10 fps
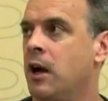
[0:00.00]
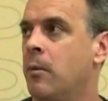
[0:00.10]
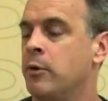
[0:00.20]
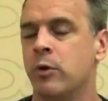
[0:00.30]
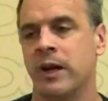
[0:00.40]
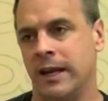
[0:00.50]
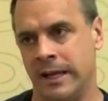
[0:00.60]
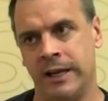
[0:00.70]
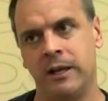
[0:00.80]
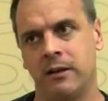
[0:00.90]
You can
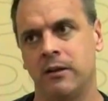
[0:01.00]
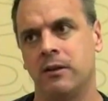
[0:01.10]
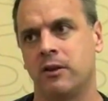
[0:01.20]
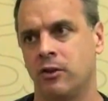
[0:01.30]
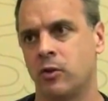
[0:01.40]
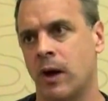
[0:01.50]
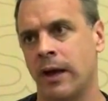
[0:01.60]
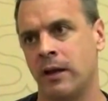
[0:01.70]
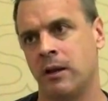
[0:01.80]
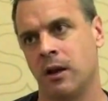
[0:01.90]
eat it to try
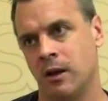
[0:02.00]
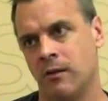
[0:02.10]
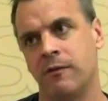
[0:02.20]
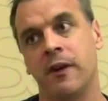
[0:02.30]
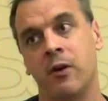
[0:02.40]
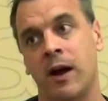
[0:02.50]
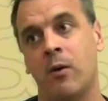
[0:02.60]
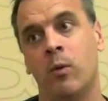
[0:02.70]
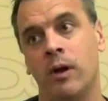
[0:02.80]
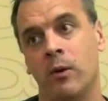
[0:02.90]
and figure
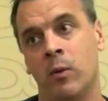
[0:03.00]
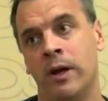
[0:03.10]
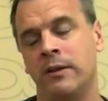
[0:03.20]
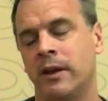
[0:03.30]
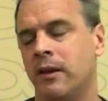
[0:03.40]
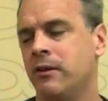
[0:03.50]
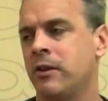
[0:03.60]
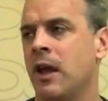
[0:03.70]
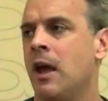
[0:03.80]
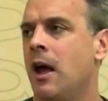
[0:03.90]
out what it does.
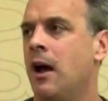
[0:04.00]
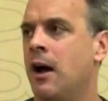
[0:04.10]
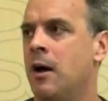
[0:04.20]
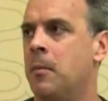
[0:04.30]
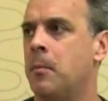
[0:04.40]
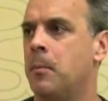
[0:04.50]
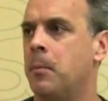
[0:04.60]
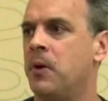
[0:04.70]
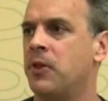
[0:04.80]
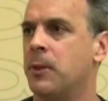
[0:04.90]

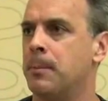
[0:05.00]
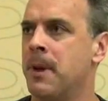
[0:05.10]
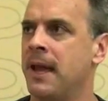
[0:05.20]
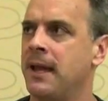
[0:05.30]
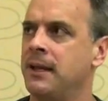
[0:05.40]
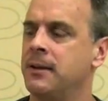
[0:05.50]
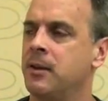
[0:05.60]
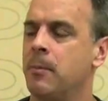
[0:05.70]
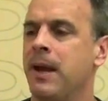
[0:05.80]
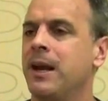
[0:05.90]
But the main
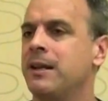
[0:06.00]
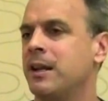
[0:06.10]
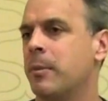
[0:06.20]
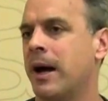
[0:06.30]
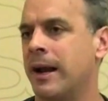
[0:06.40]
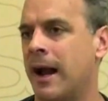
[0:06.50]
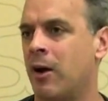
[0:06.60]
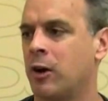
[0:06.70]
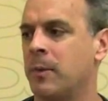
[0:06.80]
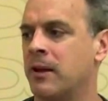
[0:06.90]
idea behind
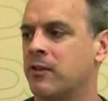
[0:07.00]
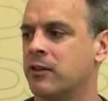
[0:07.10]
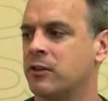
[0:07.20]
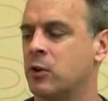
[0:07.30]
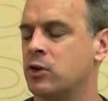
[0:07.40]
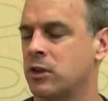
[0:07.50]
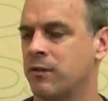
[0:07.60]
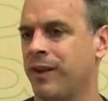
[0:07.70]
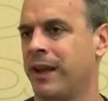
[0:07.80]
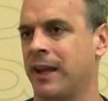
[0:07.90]
alchemy is this notion
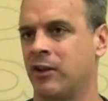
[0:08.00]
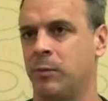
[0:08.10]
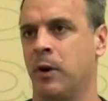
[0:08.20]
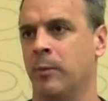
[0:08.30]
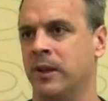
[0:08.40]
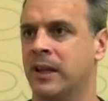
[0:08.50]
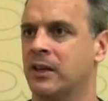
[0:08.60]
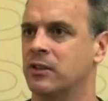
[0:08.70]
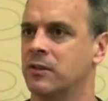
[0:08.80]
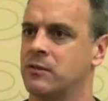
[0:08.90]
of
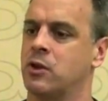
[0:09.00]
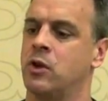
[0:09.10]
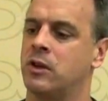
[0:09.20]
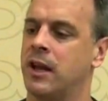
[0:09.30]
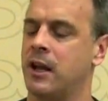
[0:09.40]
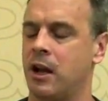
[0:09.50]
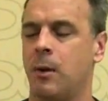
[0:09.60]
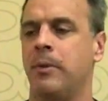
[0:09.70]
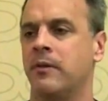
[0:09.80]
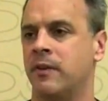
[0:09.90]
experimentation. So you take a
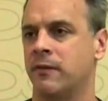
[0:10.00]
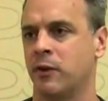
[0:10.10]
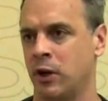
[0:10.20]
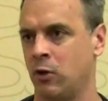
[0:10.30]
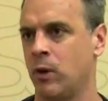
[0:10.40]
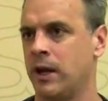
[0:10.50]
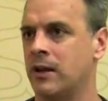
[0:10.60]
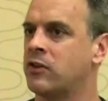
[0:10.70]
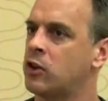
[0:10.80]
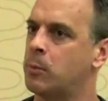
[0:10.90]
couple of different
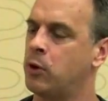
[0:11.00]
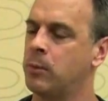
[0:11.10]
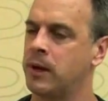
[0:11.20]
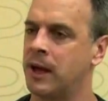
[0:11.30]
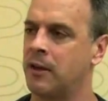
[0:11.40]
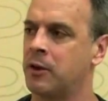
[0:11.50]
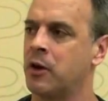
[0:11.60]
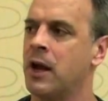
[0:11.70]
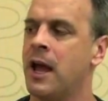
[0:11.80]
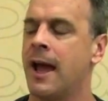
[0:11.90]
ingredients and you put them together
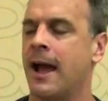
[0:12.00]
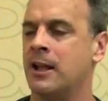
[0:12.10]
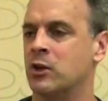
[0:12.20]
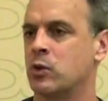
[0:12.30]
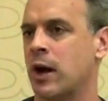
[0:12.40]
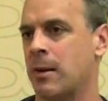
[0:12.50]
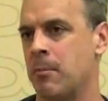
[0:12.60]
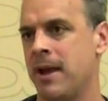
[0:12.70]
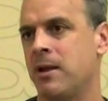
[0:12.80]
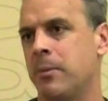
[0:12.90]
and you try and
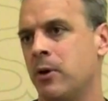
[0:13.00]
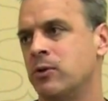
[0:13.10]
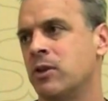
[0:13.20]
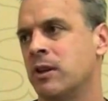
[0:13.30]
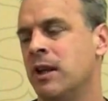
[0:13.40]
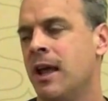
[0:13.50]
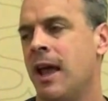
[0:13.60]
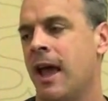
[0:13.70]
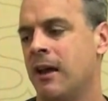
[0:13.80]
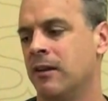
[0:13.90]
make a potion,
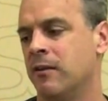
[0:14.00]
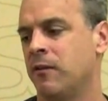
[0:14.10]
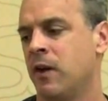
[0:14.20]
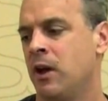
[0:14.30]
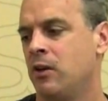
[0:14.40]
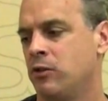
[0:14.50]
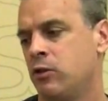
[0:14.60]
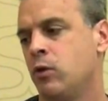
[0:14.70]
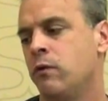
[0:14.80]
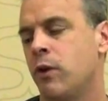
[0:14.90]
and if
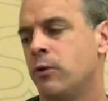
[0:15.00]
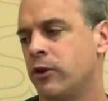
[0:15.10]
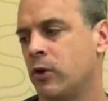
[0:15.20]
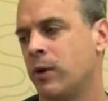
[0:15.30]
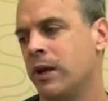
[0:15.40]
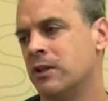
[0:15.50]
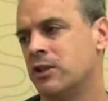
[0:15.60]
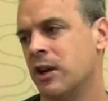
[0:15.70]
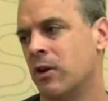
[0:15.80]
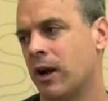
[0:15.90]
two of those ingredients
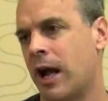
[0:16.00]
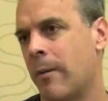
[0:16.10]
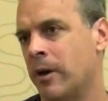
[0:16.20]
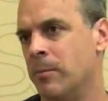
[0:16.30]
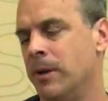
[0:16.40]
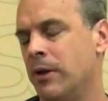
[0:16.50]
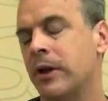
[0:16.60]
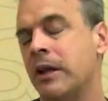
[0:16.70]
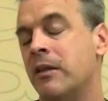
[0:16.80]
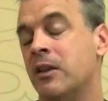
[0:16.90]
share a common
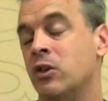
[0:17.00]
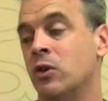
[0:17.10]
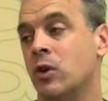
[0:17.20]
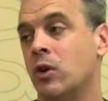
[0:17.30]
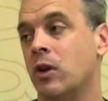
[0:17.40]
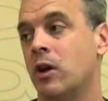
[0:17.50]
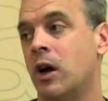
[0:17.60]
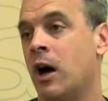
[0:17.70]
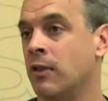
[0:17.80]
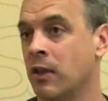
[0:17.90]
ability, then you'll
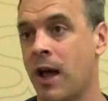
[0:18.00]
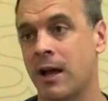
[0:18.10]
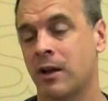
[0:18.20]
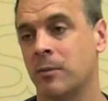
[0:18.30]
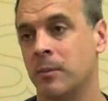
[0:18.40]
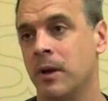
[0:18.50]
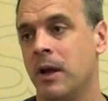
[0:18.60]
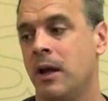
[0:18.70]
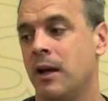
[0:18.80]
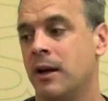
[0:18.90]
unlock them,
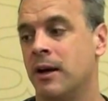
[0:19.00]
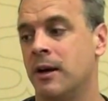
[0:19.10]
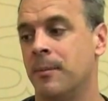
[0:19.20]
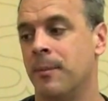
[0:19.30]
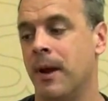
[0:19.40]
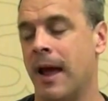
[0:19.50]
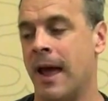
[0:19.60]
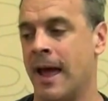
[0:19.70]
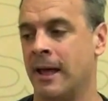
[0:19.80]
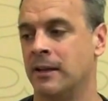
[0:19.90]

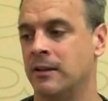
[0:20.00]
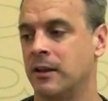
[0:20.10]
and